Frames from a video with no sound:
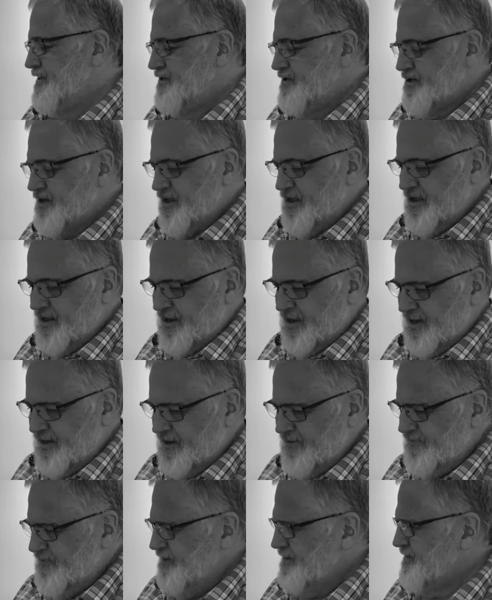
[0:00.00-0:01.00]
song. I
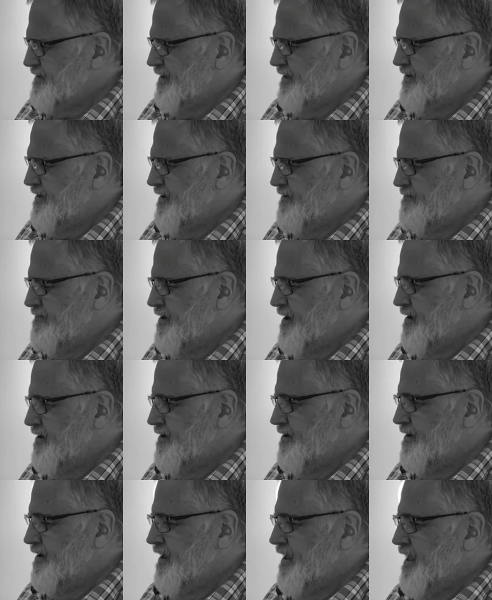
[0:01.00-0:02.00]
loved listening to that
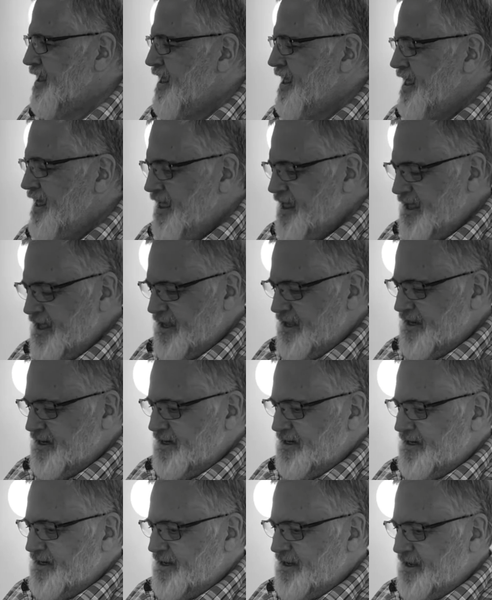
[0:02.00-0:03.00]
record.
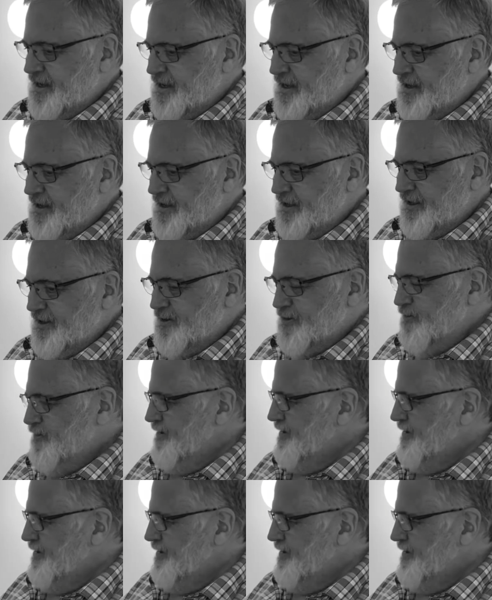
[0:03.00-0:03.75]
And, you know, when